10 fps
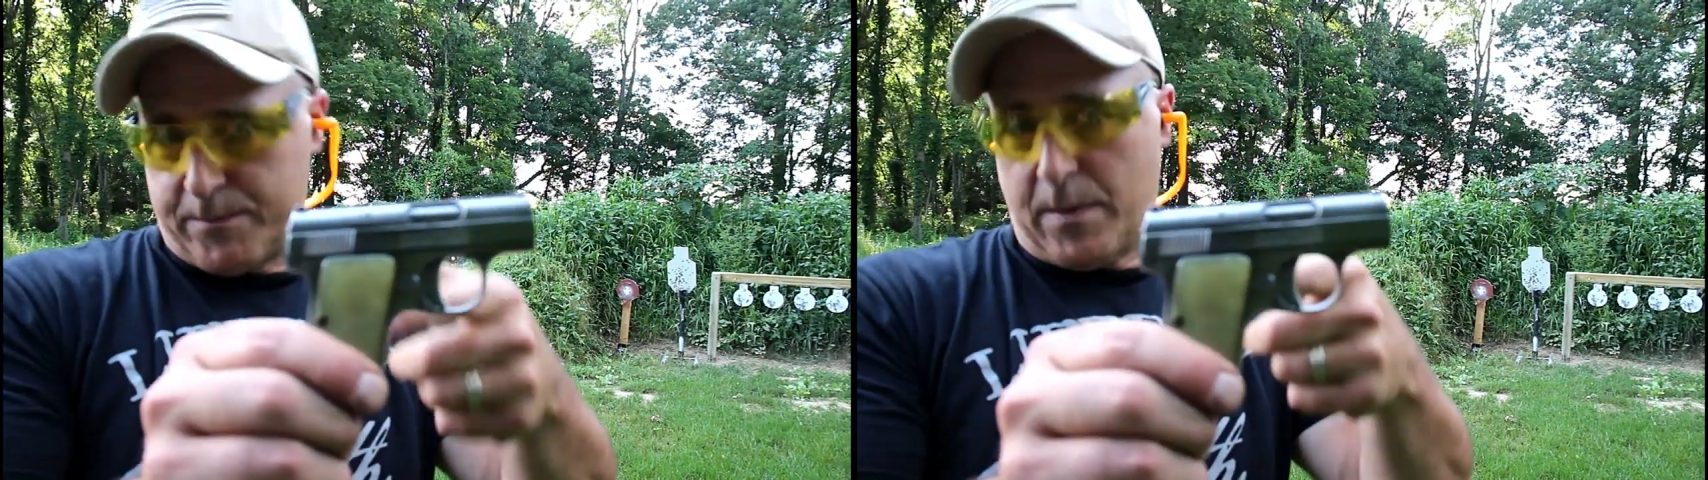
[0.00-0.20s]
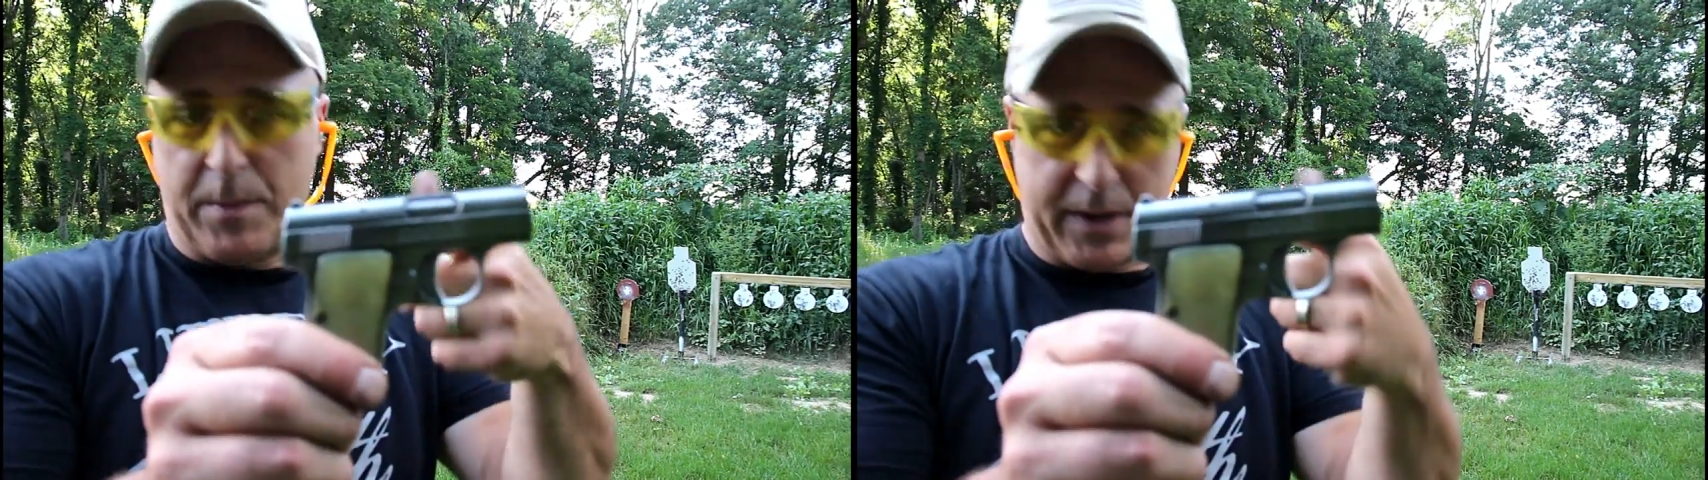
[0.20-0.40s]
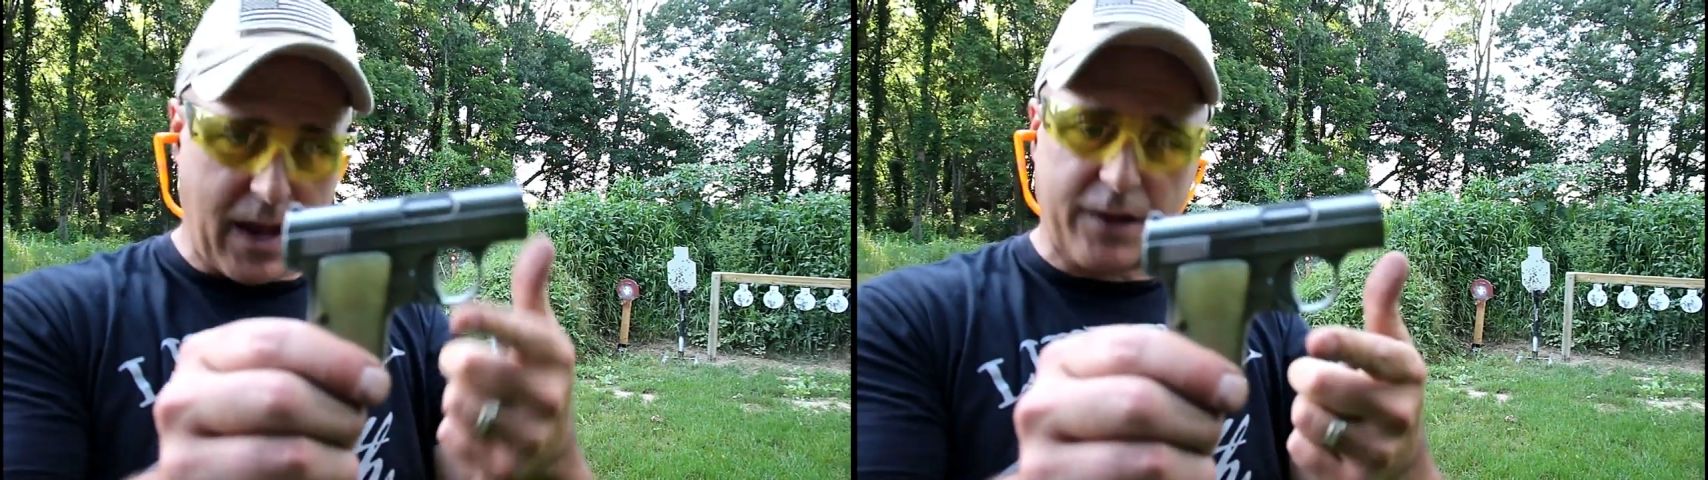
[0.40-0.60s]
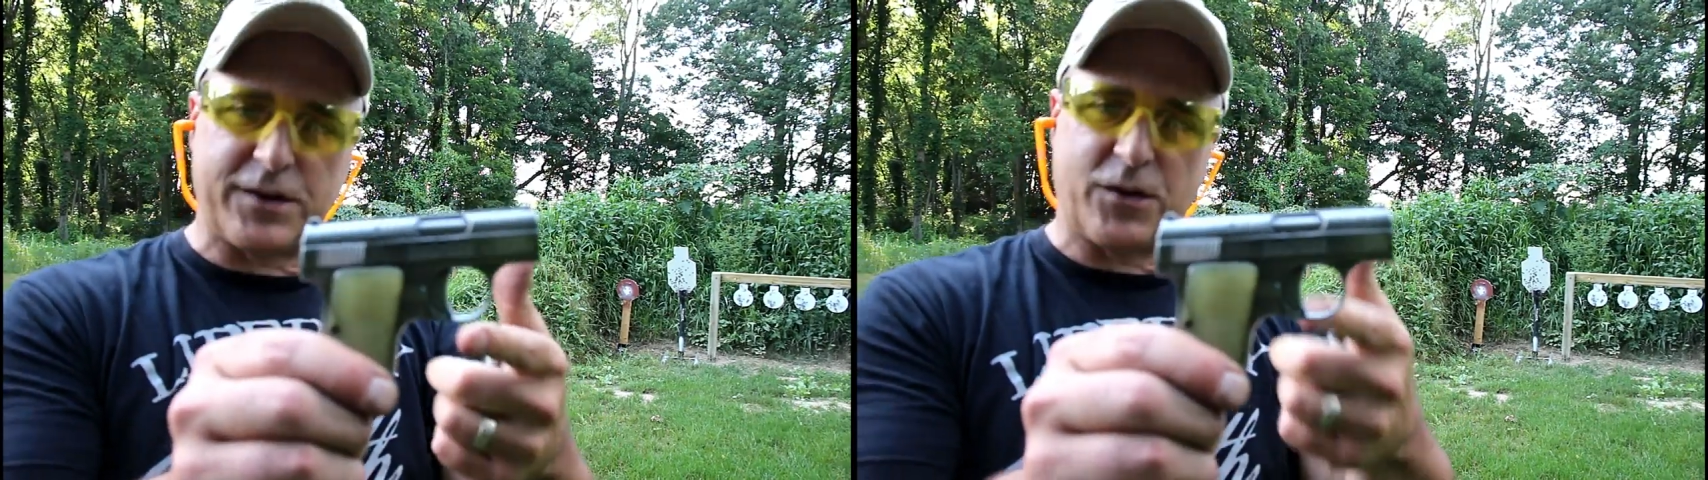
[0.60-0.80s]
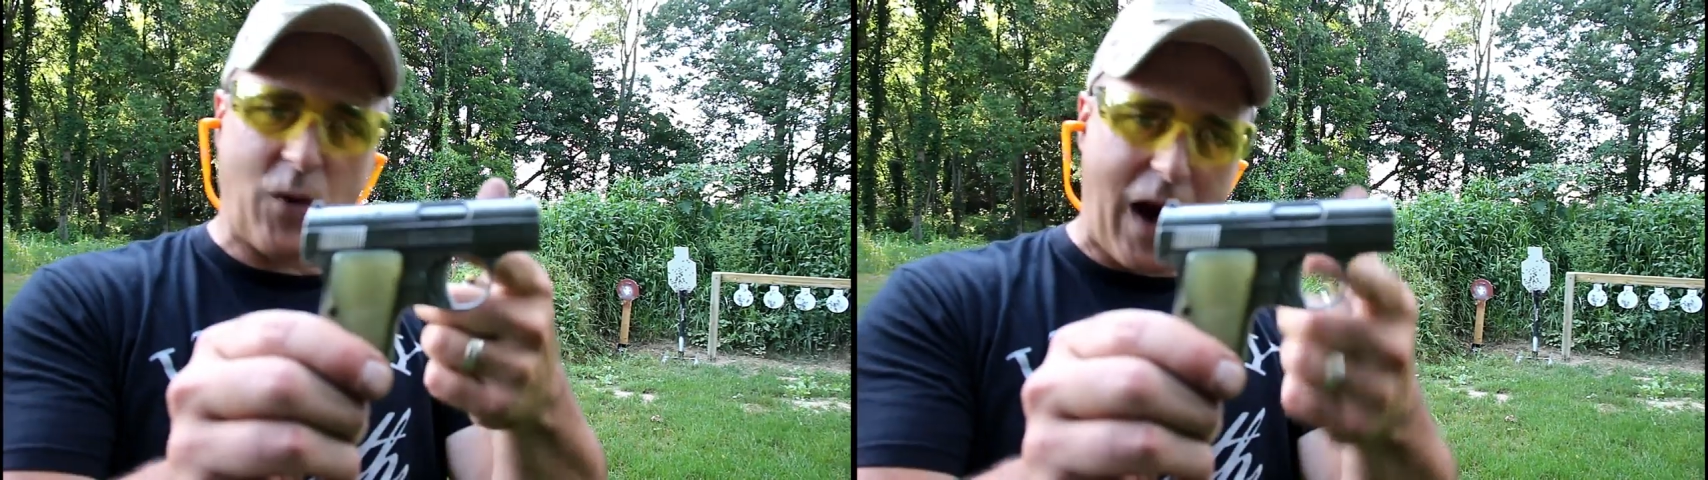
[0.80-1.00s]
I'm a guest
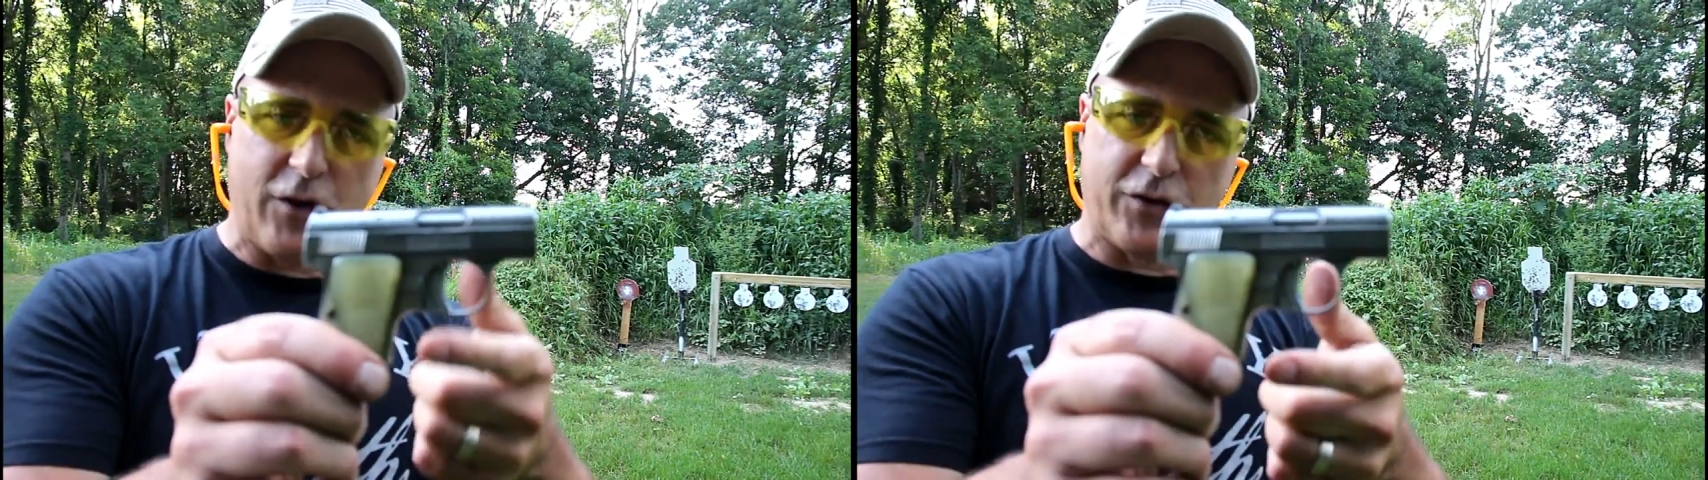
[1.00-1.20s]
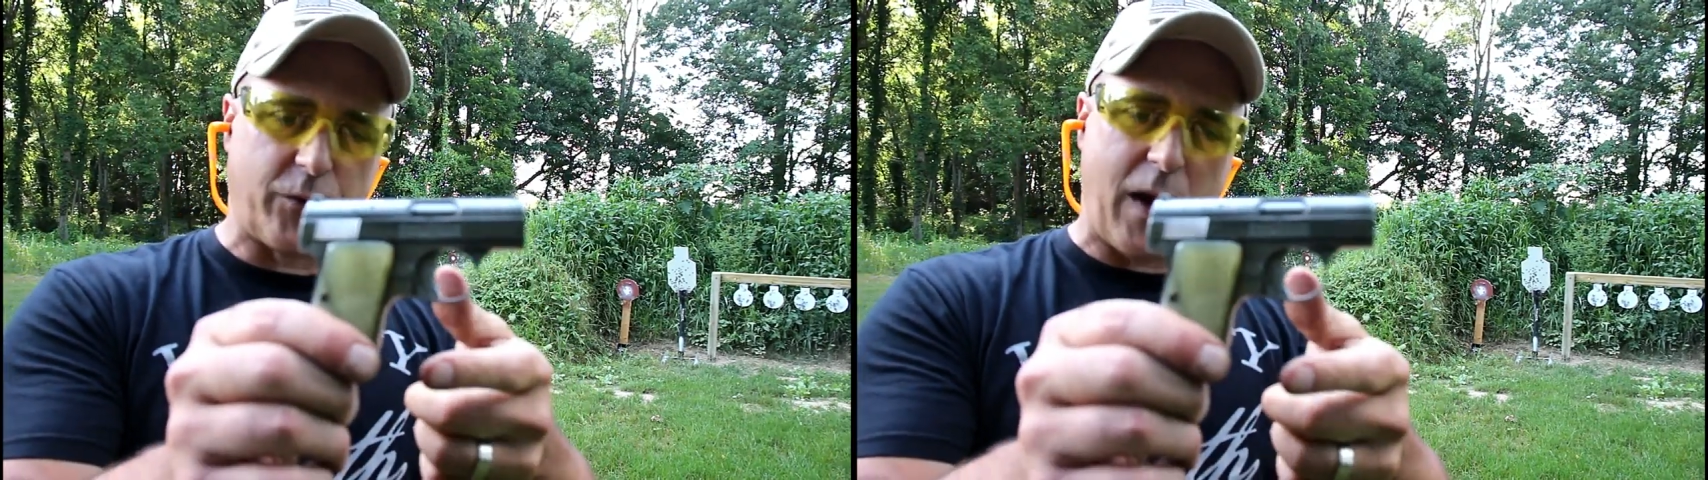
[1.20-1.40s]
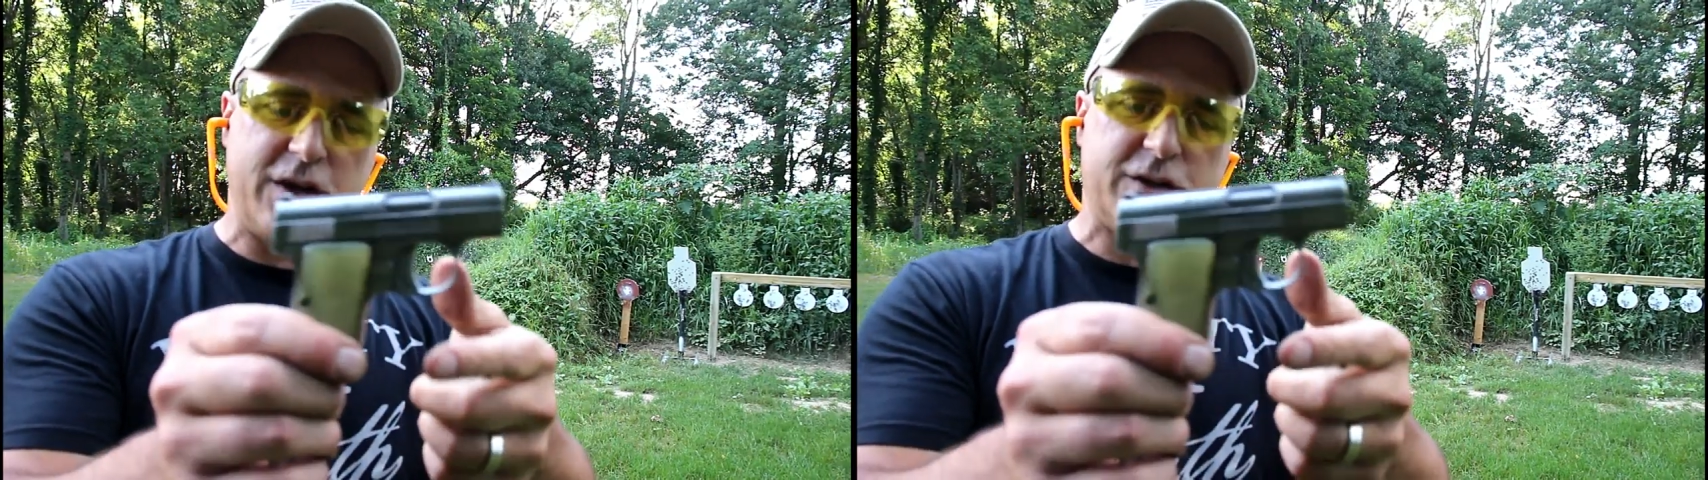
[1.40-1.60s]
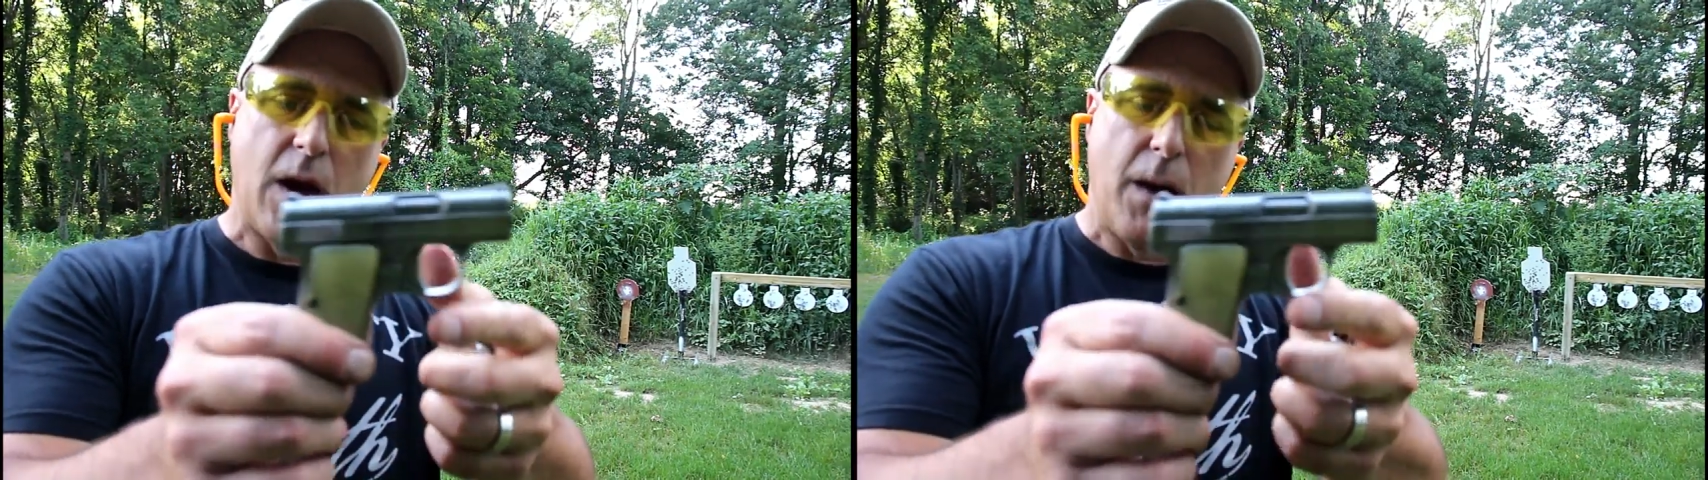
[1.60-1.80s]
at Rider's Range.